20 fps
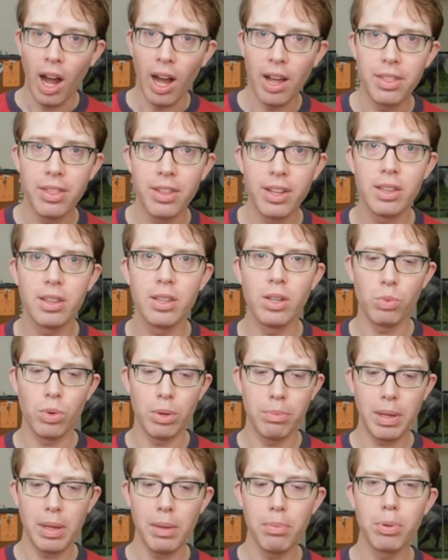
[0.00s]
I think that
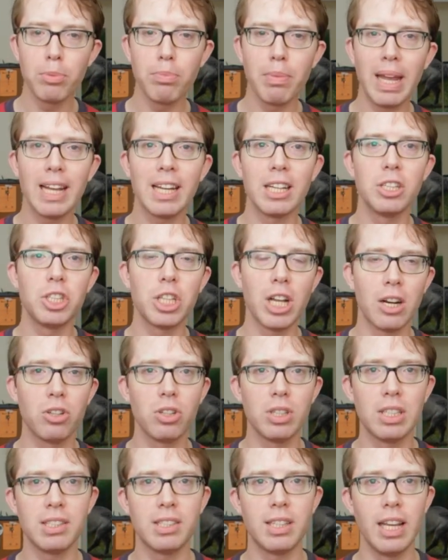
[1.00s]
when people make a
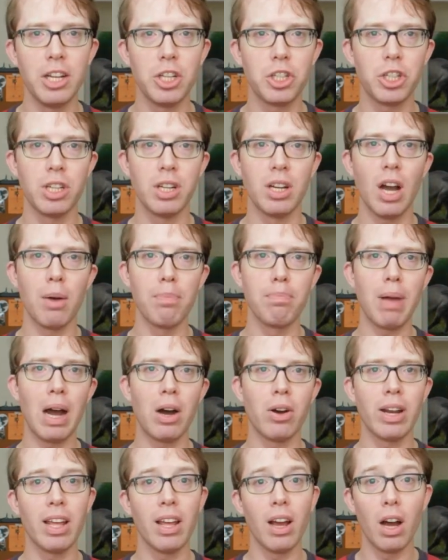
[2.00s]
generalization
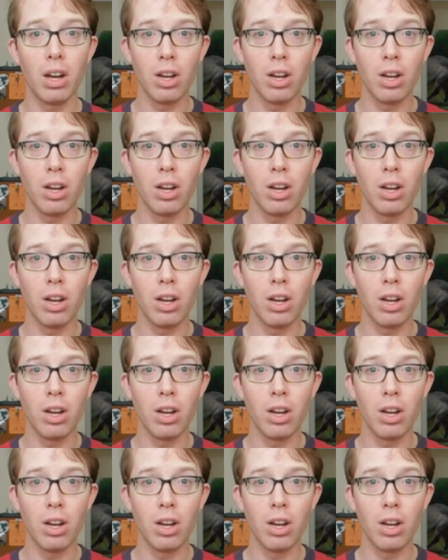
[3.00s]
about